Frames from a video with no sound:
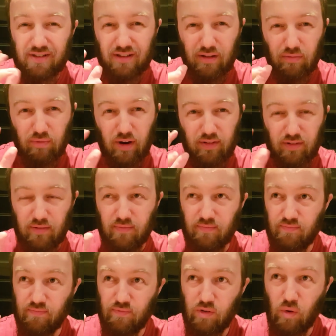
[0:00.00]
the resin
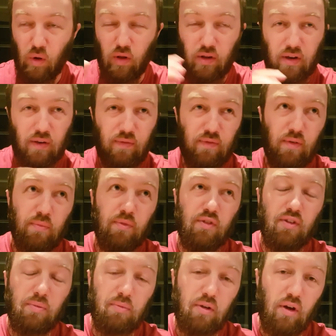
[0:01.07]
quality from the
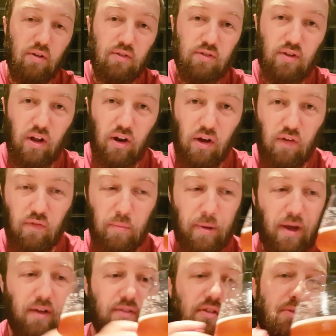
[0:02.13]
Simcoe just kind of
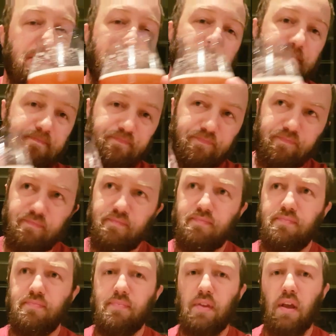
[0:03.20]
overpowers it a bit.
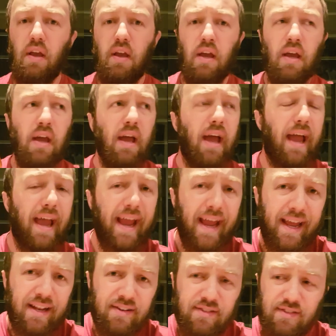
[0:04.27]

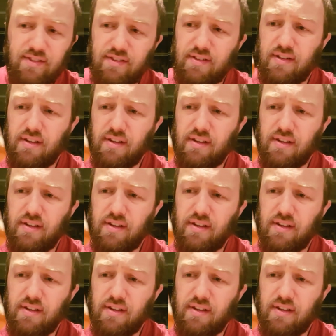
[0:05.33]
And